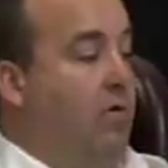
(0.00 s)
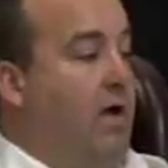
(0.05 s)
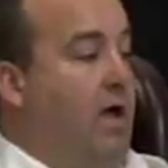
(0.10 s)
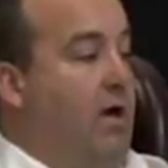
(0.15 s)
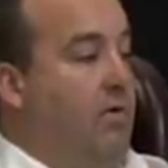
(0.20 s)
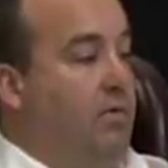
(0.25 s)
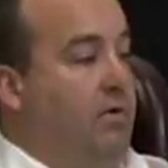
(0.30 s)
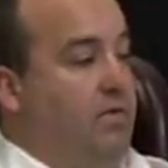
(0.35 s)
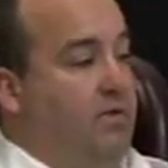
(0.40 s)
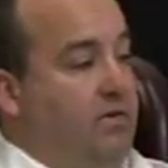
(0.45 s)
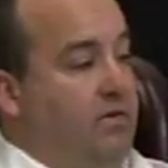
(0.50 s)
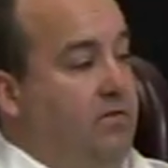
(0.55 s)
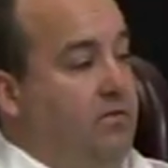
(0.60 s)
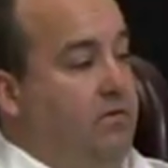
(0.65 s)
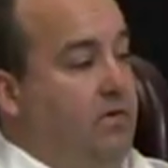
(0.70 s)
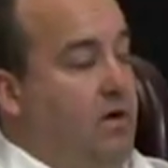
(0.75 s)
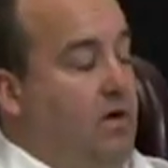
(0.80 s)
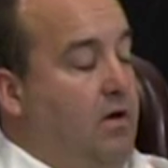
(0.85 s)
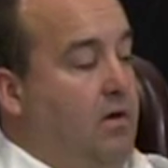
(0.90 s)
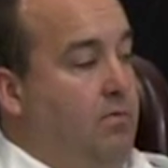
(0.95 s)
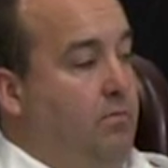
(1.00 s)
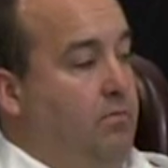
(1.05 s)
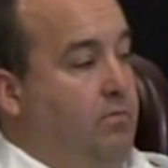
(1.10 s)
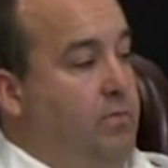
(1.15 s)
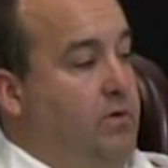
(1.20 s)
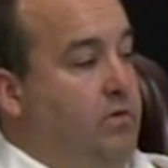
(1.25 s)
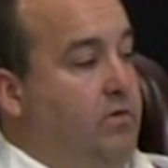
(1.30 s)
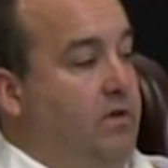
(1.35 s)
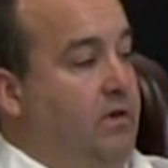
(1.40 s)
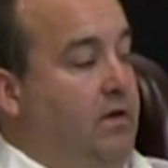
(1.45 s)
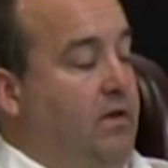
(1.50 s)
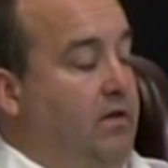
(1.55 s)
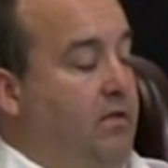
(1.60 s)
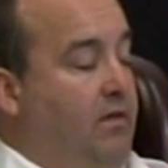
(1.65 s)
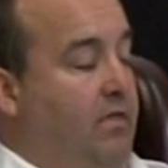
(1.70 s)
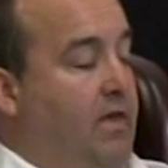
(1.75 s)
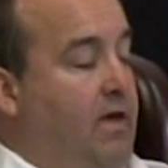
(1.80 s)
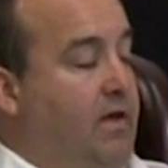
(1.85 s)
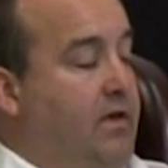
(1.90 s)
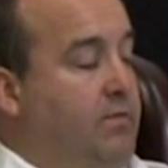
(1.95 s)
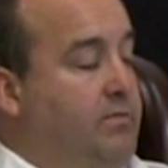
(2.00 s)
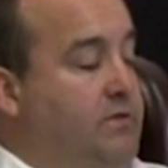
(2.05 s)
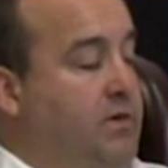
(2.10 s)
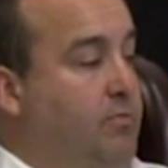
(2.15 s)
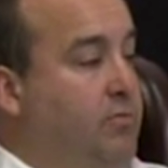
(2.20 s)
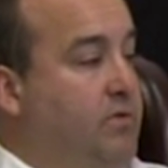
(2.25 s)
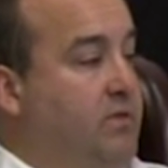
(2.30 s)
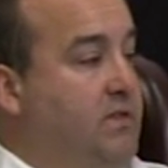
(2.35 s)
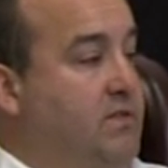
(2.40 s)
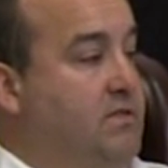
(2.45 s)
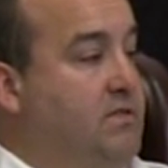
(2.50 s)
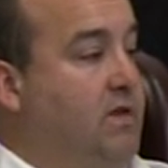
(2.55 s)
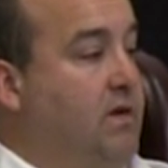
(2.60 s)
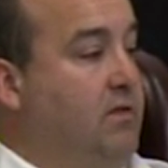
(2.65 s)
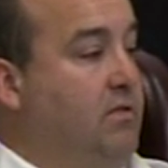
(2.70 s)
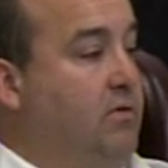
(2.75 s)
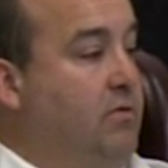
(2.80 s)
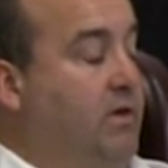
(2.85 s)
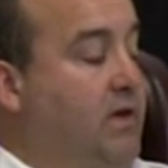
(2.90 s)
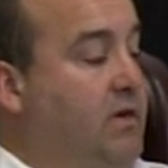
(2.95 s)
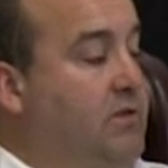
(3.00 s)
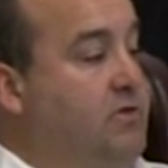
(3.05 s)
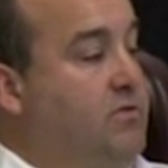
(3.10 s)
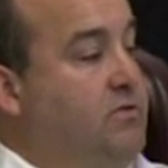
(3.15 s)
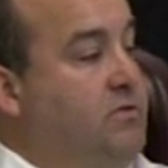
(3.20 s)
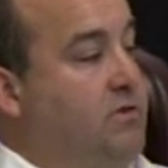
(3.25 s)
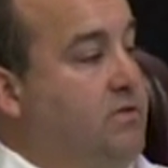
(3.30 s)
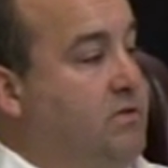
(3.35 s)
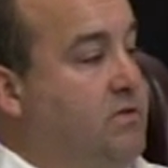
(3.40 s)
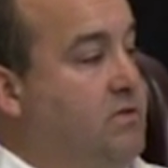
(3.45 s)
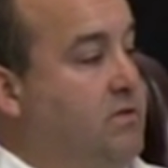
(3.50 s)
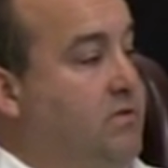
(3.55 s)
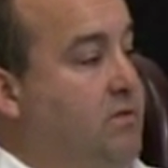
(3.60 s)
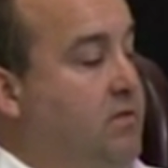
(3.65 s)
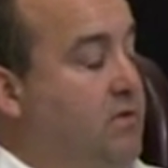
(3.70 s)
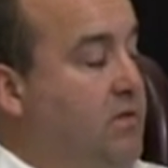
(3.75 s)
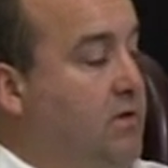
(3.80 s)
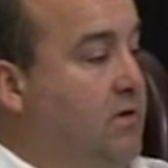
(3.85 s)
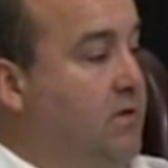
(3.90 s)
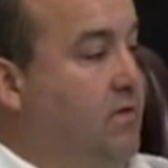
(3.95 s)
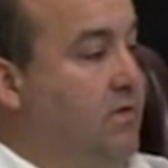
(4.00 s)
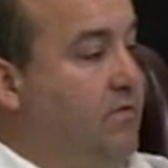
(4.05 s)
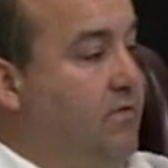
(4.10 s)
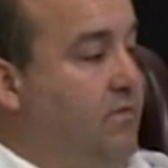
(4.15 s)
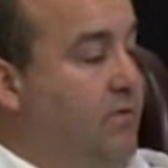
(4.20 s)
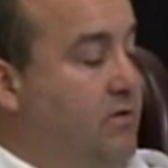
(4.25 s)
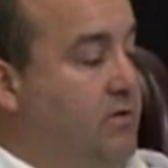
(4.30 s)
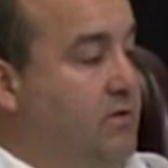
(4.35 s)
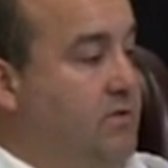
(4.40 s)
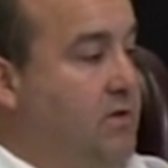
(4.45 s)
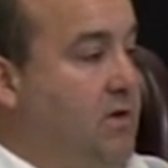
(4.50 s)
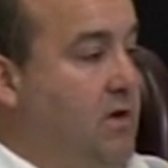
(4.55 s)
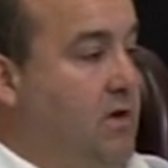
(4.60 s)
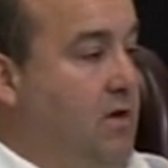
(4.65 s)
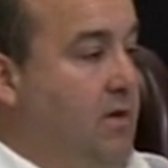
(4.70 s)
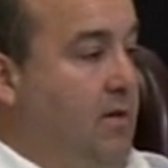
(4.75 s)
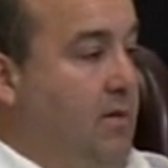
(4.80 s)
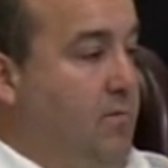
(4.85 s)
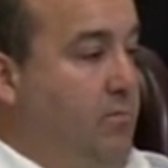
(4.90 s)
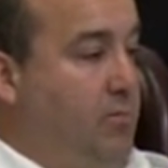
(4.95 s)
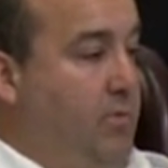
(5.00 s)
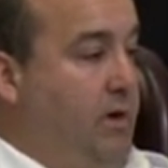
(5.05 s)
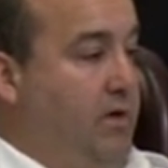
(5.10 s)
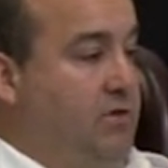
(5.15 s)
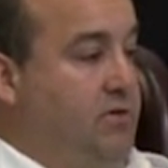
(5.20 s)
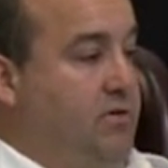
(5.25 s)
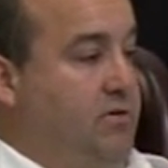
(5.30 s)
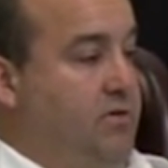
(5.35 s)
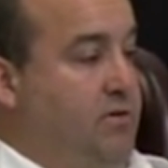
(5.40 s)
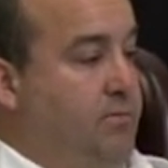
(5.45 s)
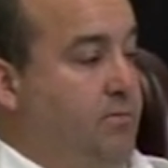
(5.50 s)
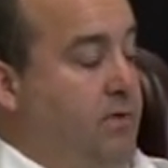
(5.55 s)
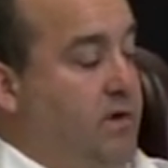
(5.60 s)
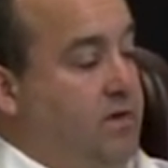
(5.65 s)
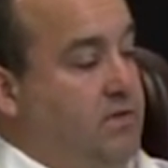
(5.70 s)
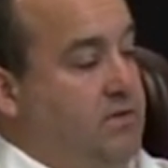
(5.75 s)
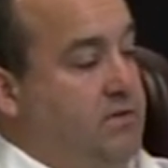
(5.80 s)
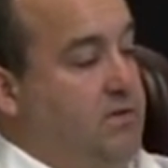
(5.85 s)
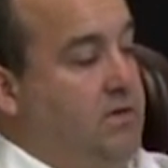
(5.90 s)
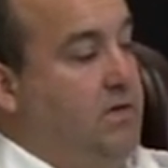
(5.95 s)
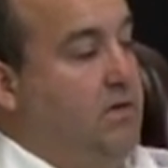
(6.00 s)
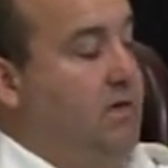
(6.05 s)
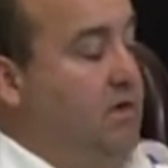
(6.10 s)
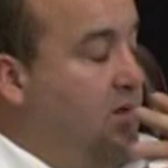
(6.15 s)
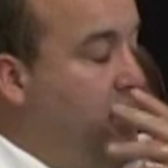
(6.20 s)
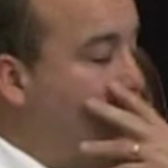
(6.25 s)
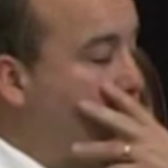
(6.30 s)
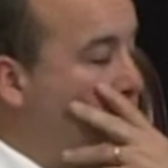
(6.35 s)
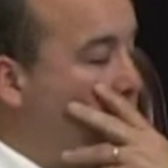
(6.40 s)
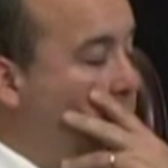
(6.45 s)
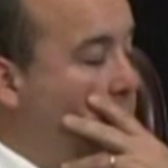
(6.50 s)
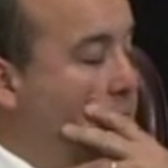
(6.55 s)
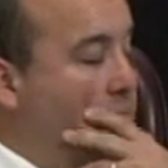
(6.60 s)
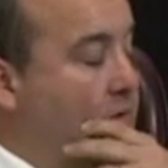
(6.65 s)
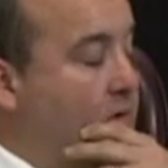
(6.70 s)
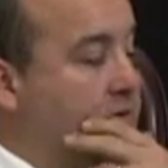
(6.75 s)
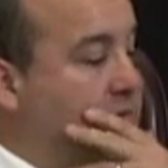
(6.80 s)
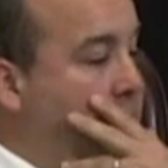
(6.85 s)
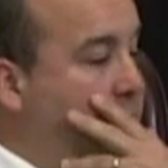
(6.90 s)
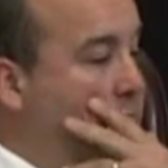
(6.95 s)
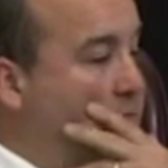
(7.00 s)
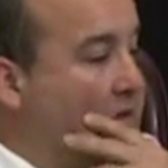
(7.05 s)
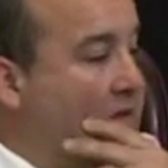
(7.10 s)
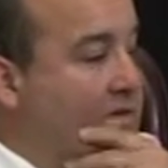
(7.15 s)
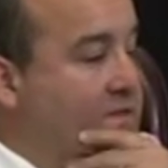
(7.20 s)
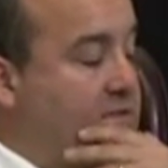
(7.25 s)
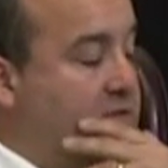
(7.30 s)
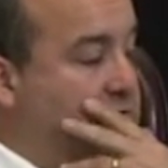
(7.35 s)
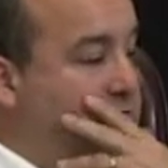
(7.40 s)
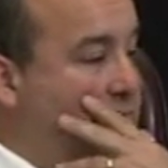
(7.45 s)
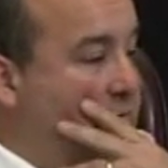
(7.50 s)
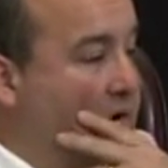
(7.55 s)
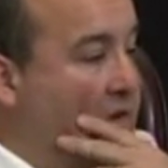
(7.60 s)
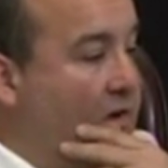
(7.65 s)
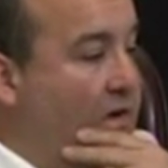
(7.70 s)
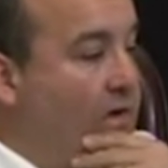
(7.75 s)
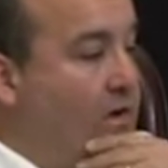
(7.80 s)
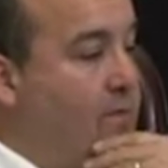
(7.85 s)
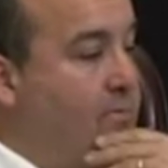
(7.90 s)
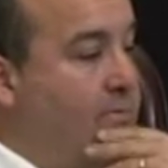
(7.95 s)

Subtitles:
at with this building, and that comes up with the site location. So the first picture depicts the building being situated on